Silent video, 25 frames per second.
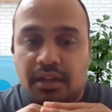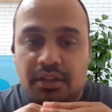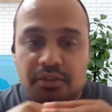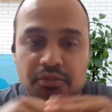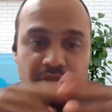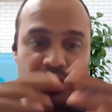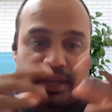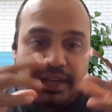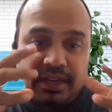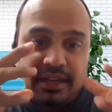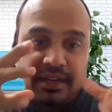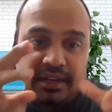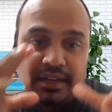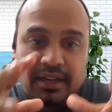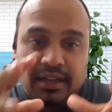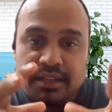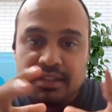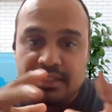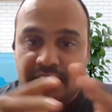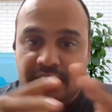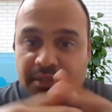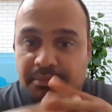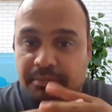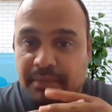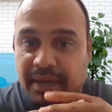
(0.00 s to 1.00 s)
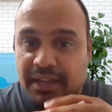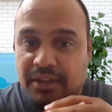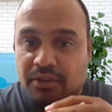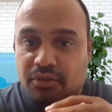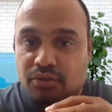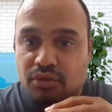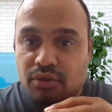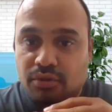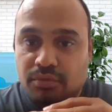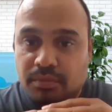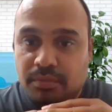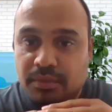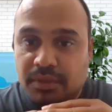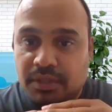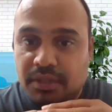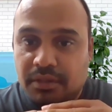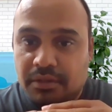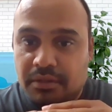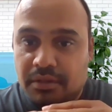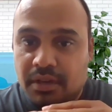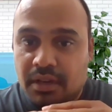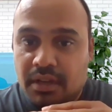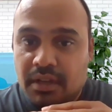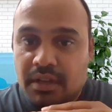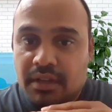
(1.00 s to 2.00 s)
you can analyze the
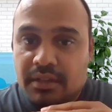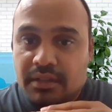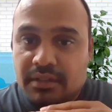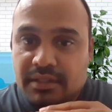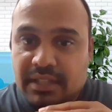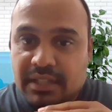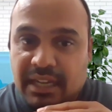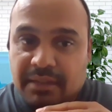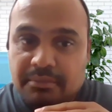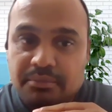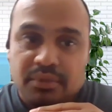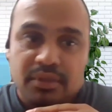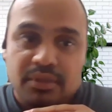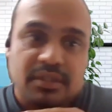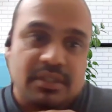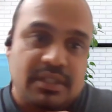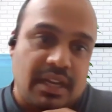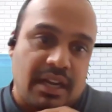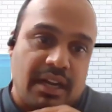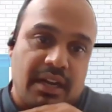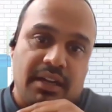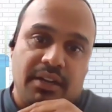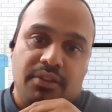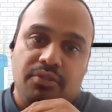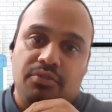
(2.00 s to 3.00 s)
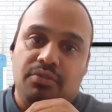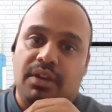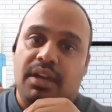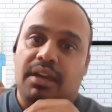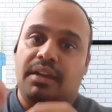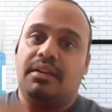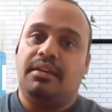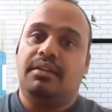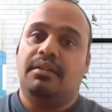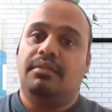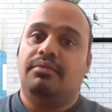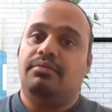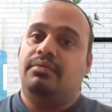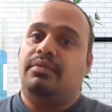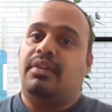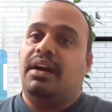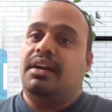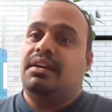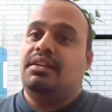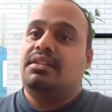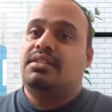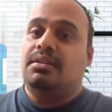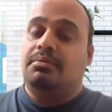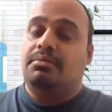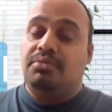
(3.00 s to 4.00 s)
microbial samples and you can
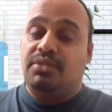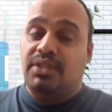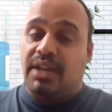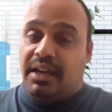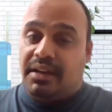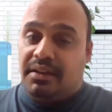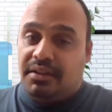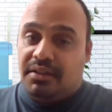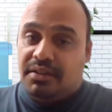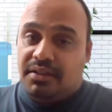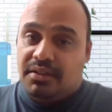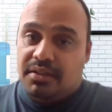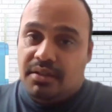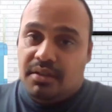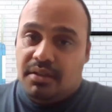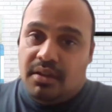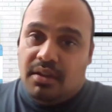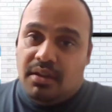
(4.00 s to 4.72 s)
find sub-target